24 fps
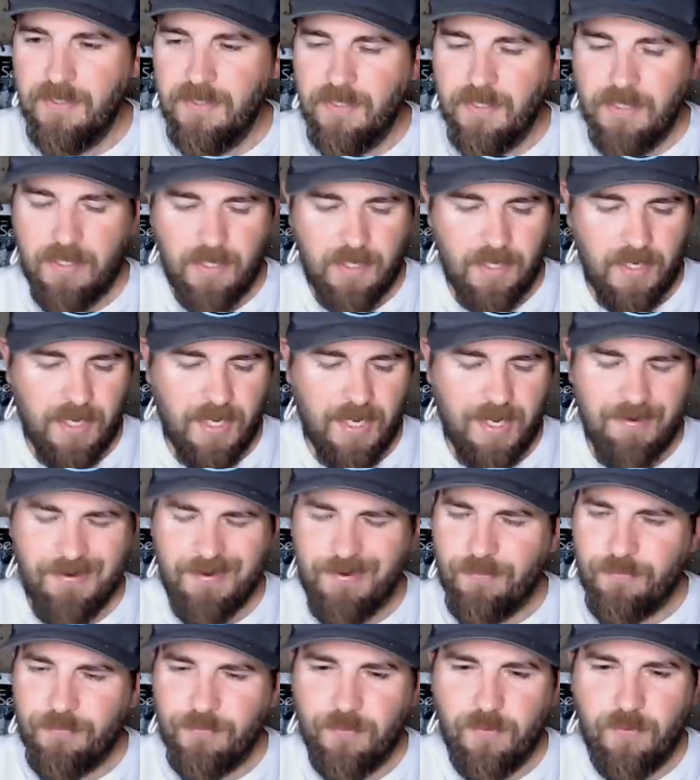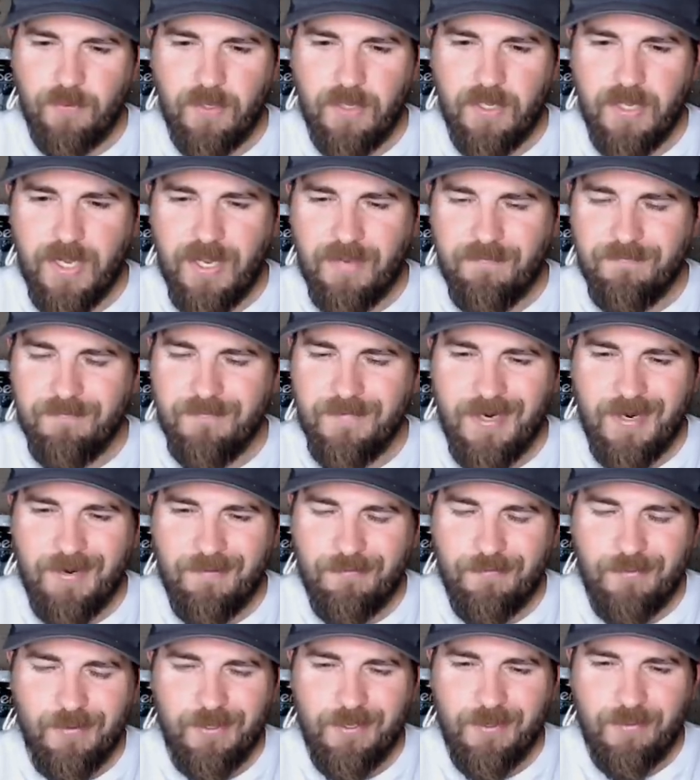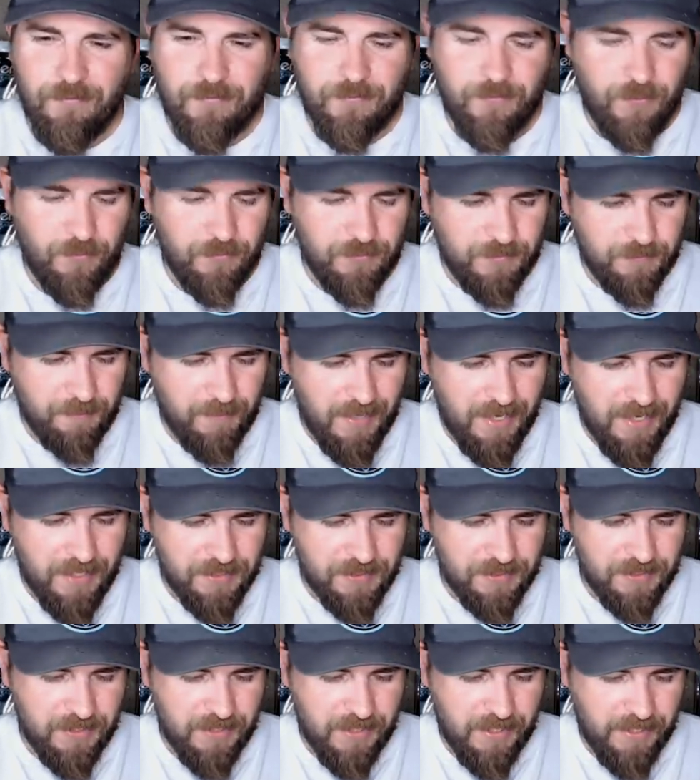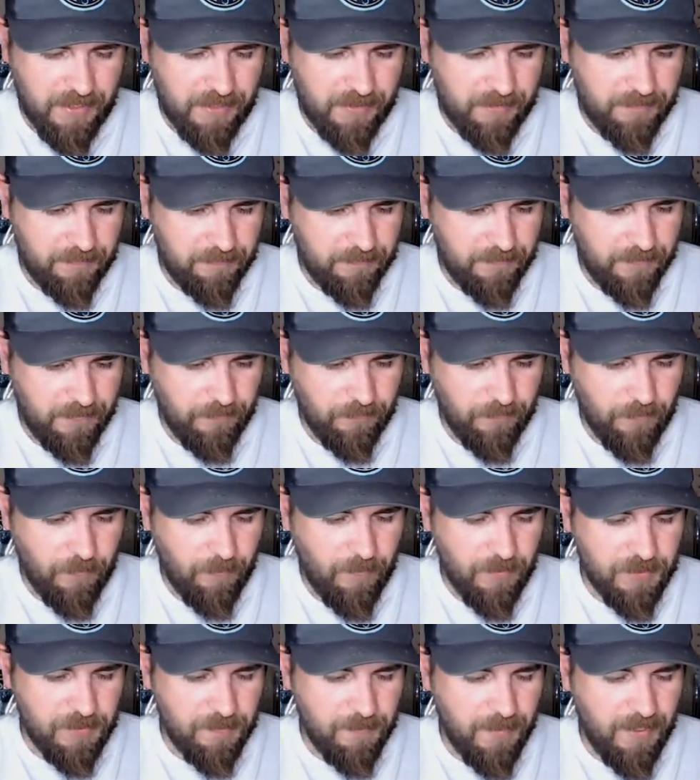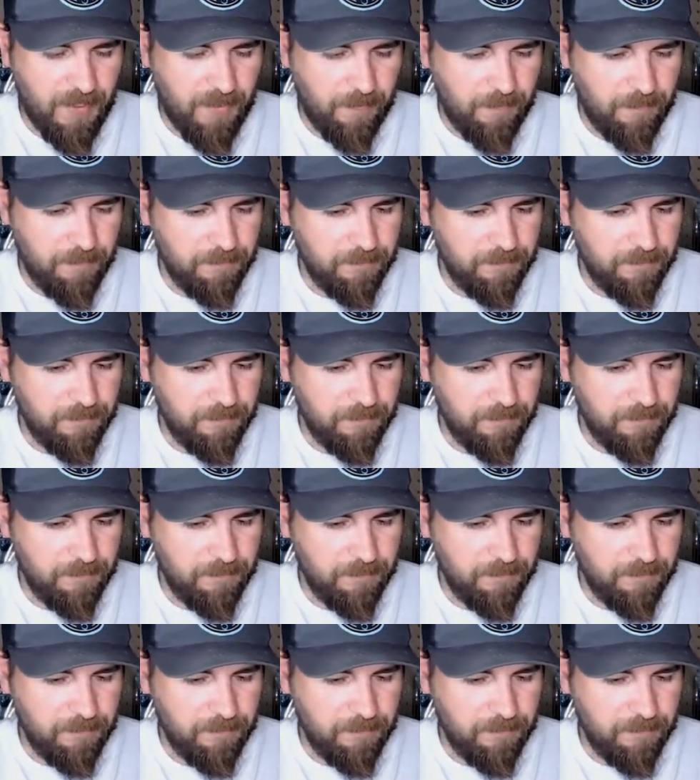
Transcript: I don't throw a lot. I really don't throw Smash Tech. I don't know much about them.